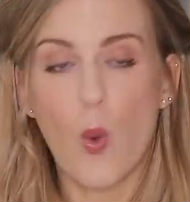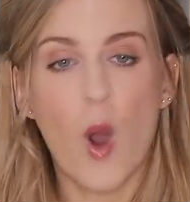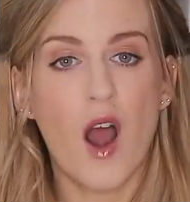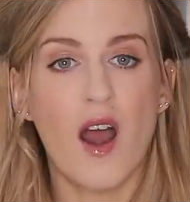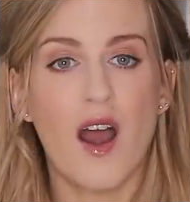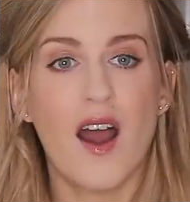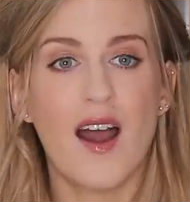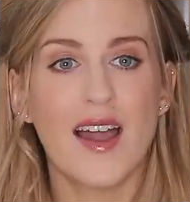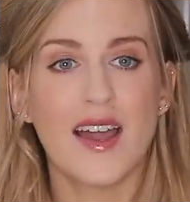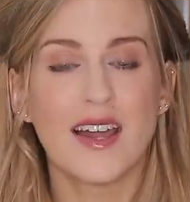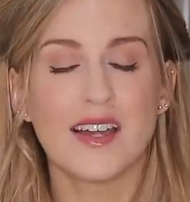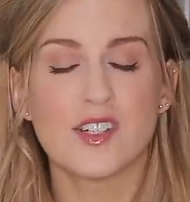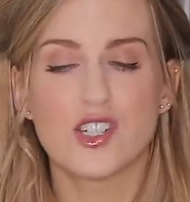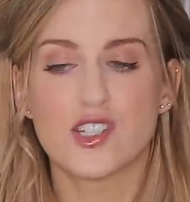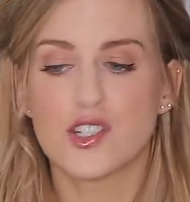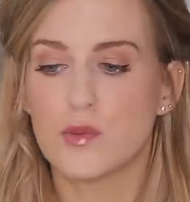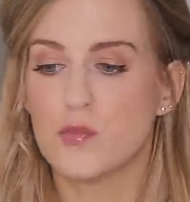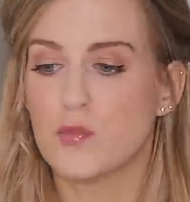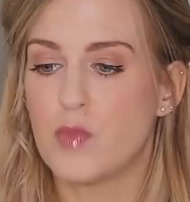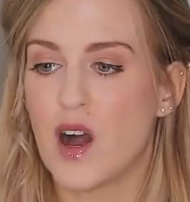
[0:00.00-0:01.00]
why
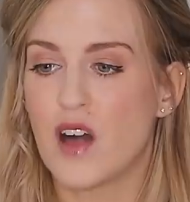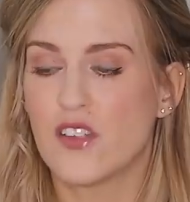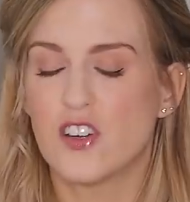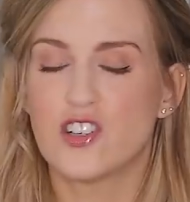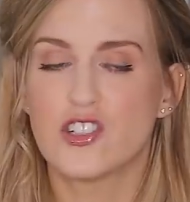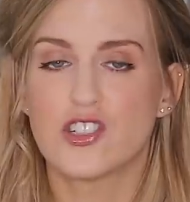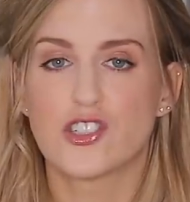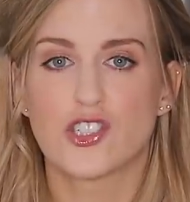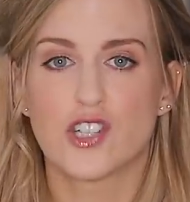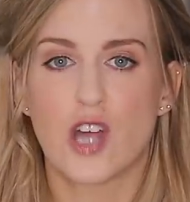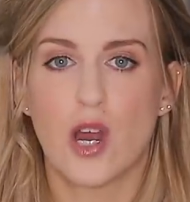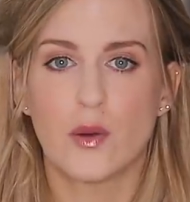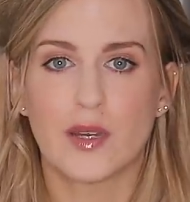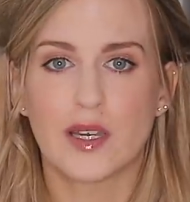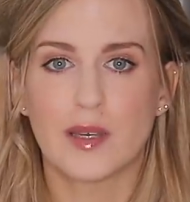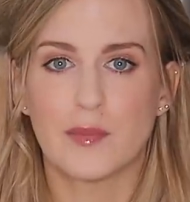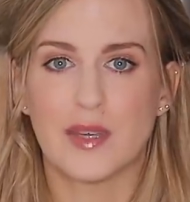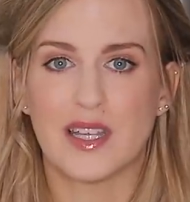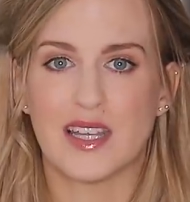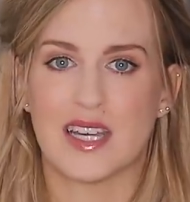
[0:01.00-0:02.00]
did you bother
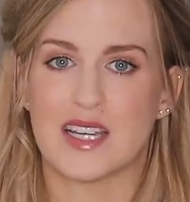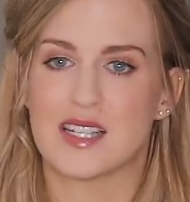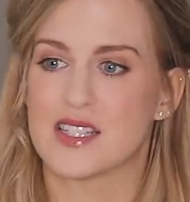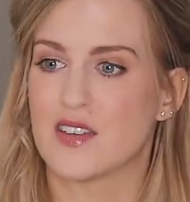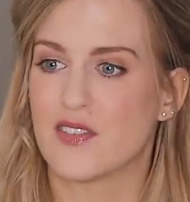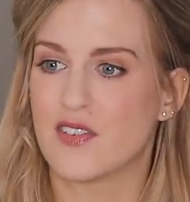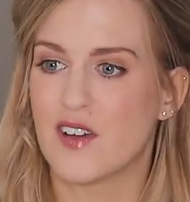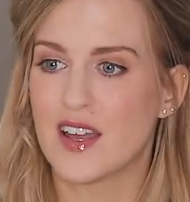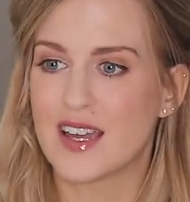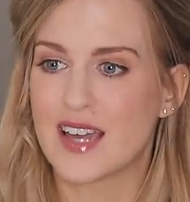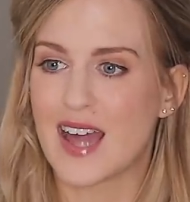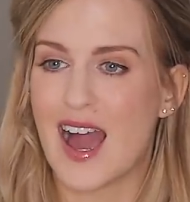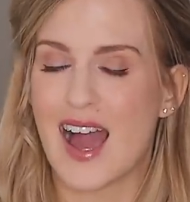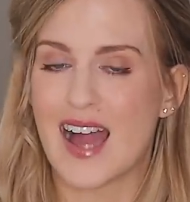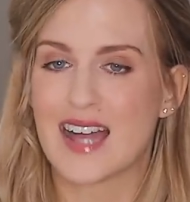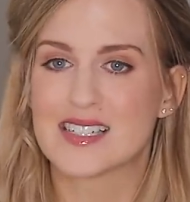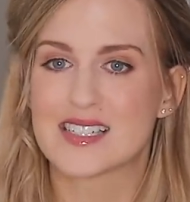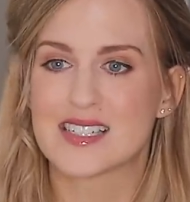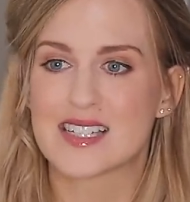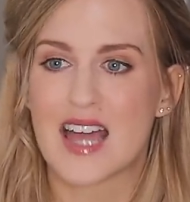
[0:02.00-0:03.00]
showing me this if I
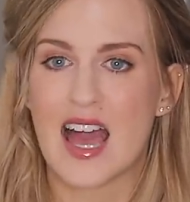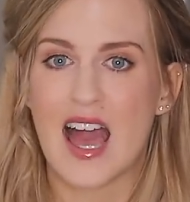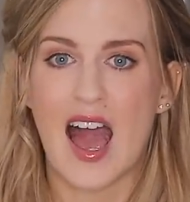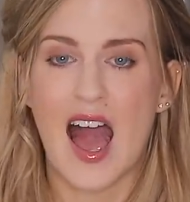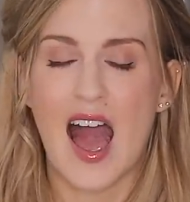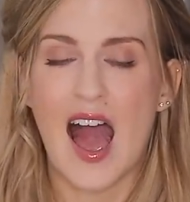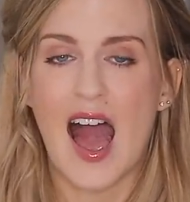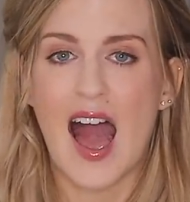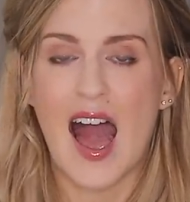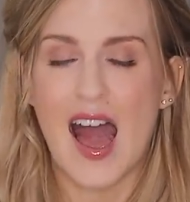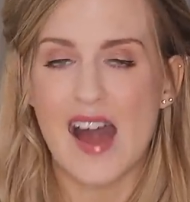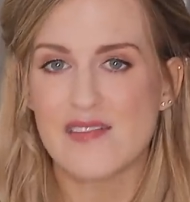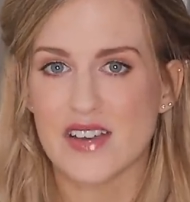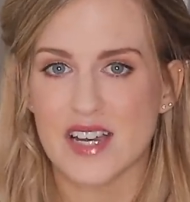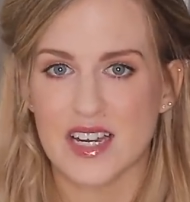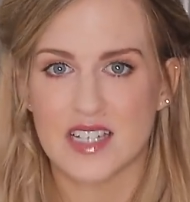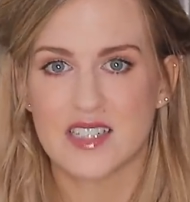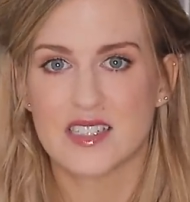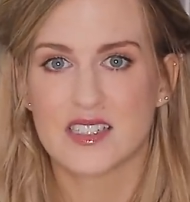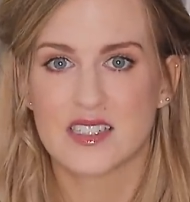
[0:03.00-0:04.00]
can't have it?